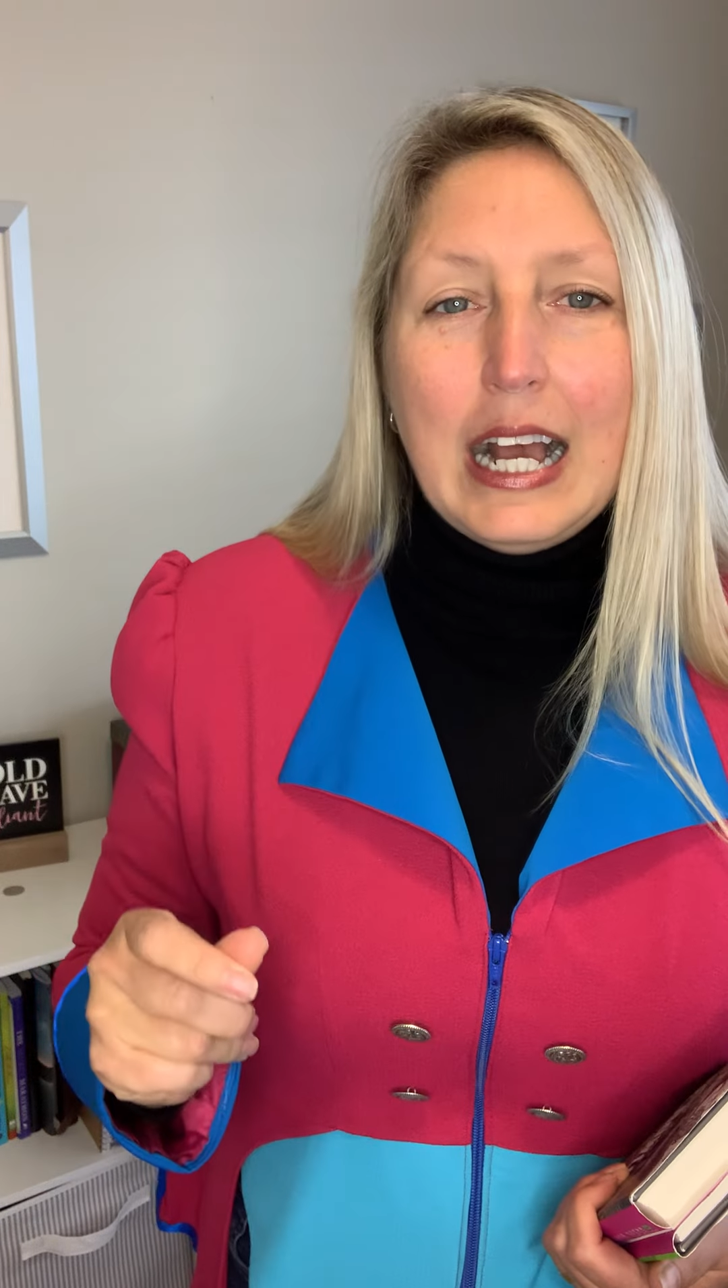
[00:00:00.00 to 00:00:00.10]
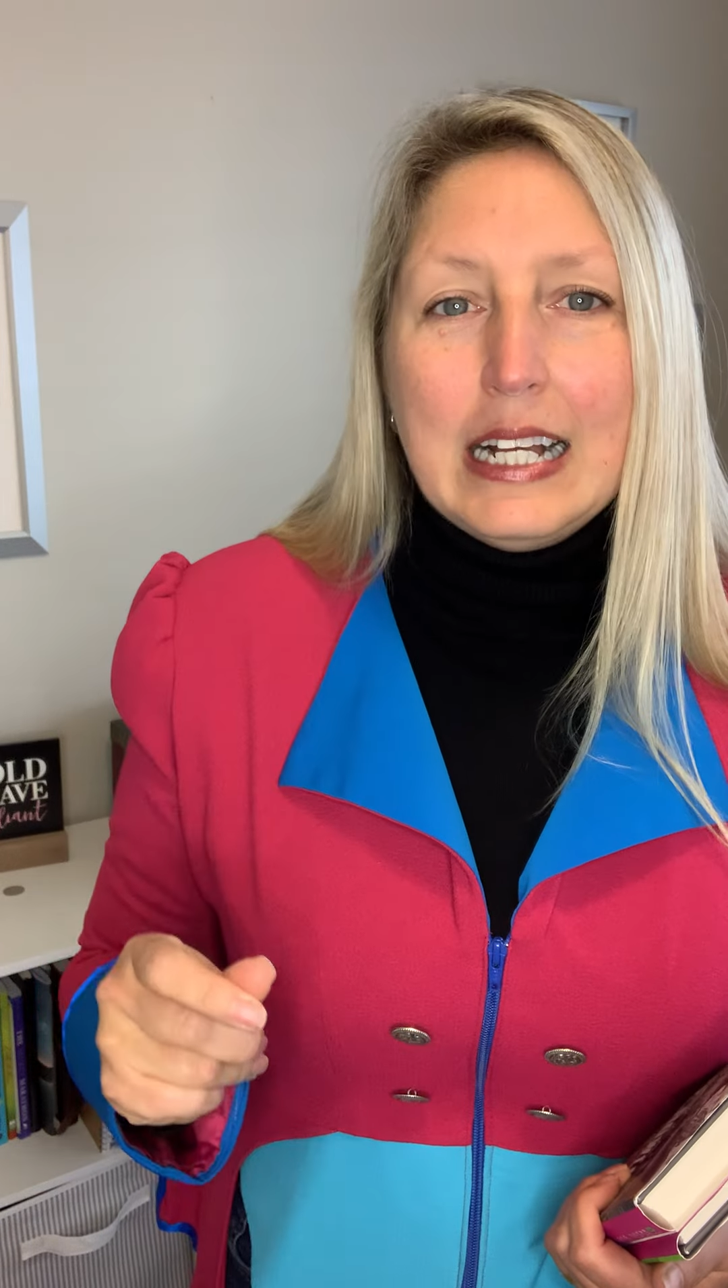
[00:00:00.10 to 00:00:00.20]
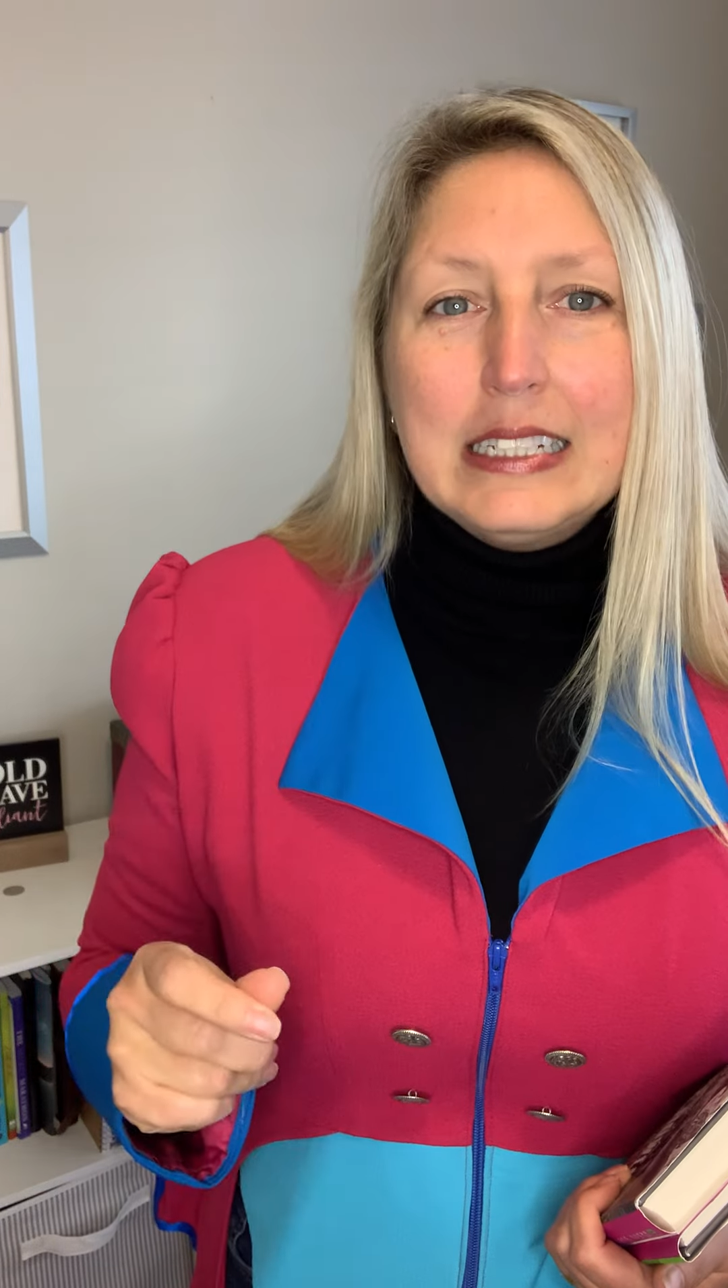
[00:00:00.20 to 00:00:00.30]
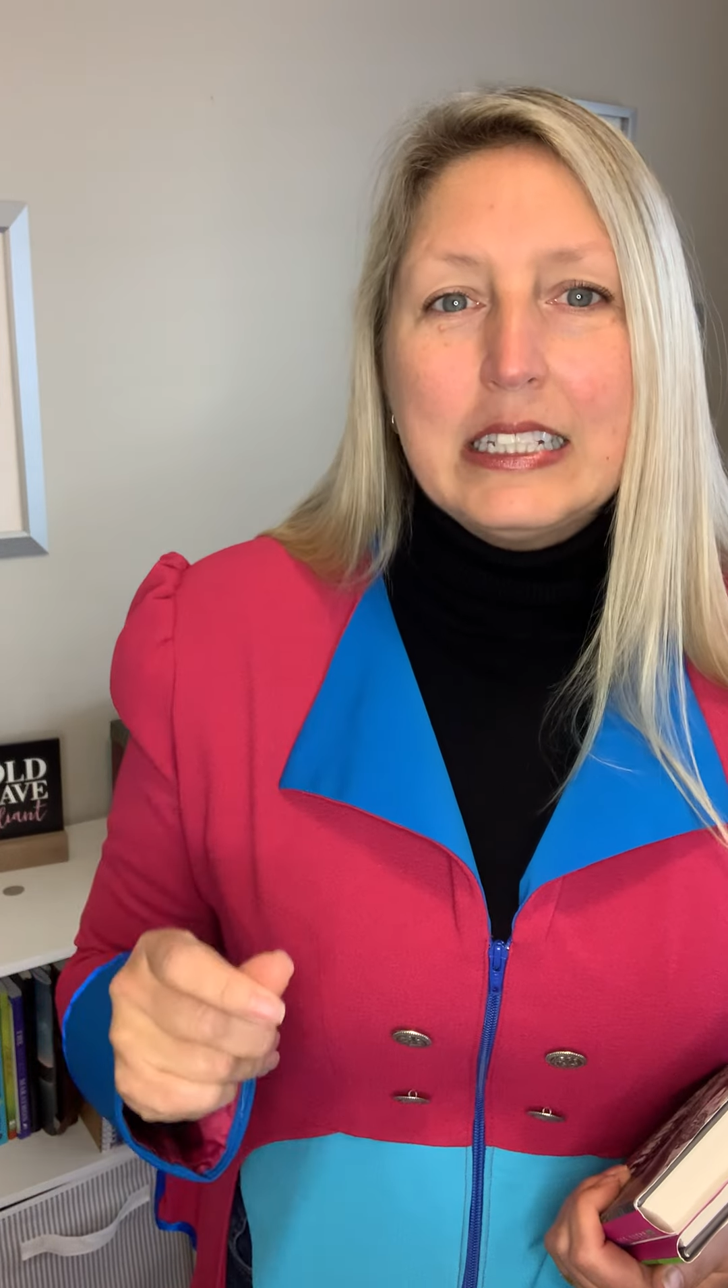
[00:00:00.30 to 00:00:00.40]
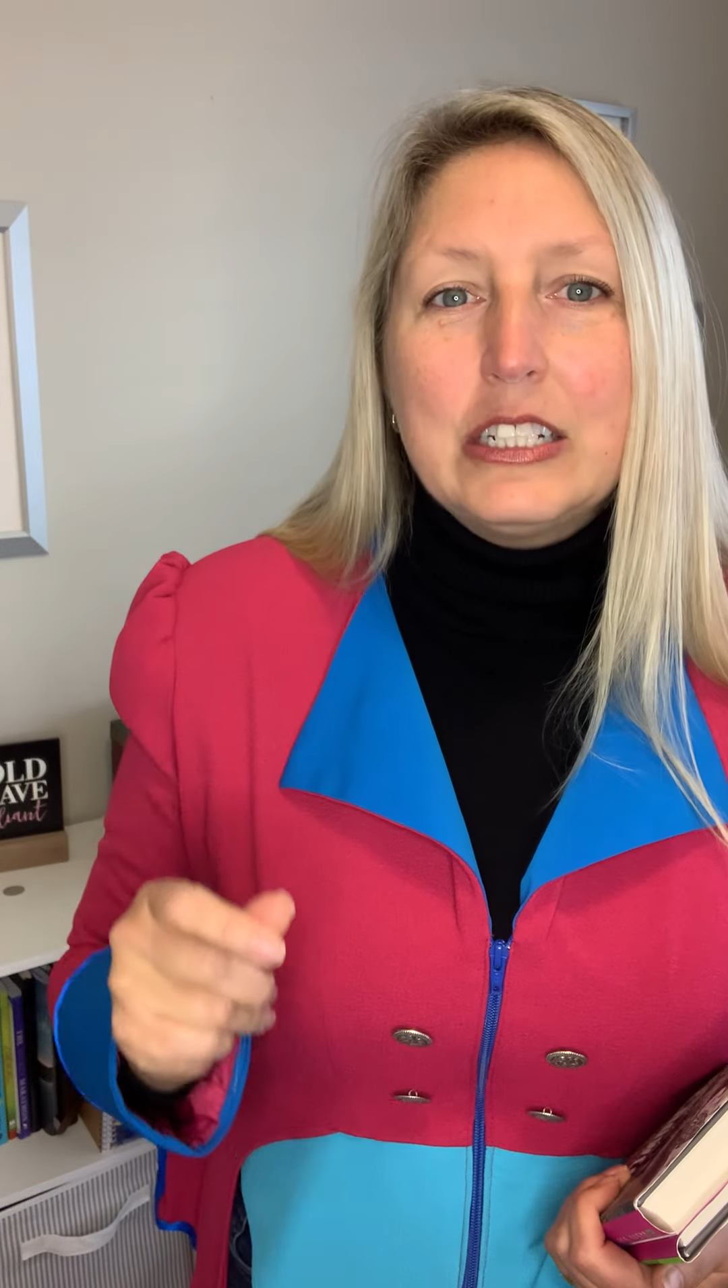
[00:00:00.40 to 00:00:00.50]

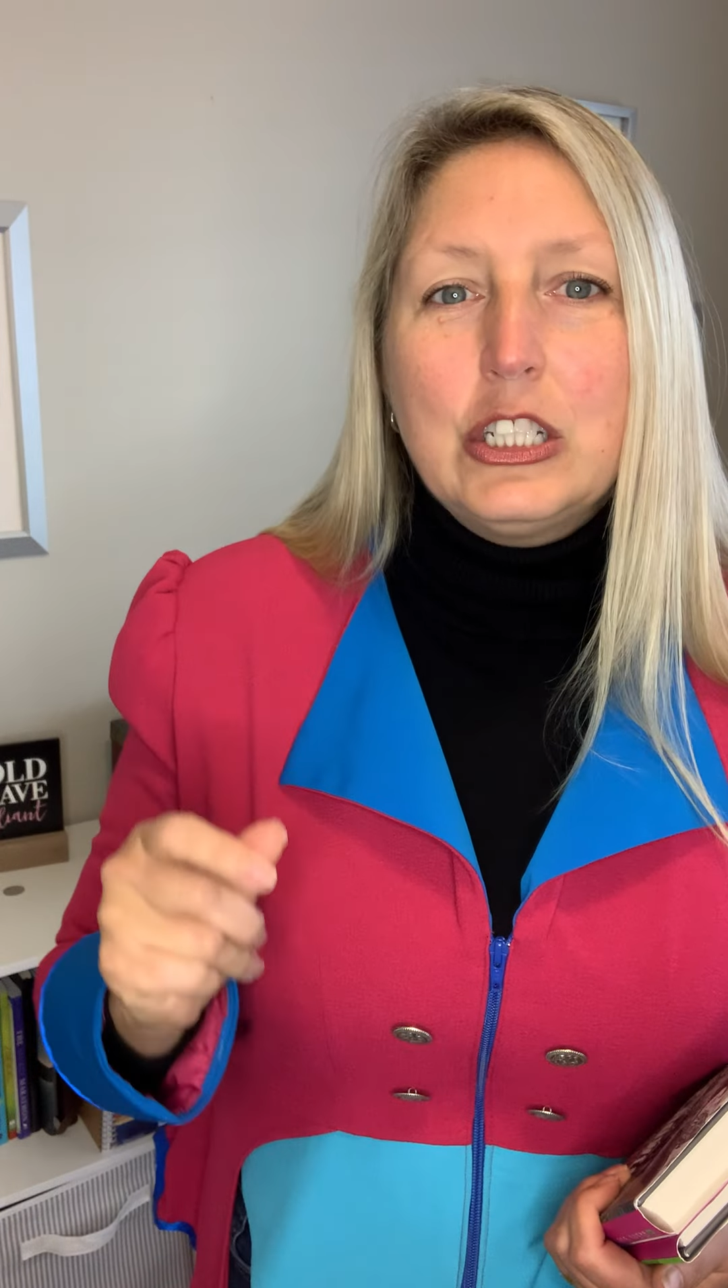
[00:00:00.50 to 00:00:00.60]
us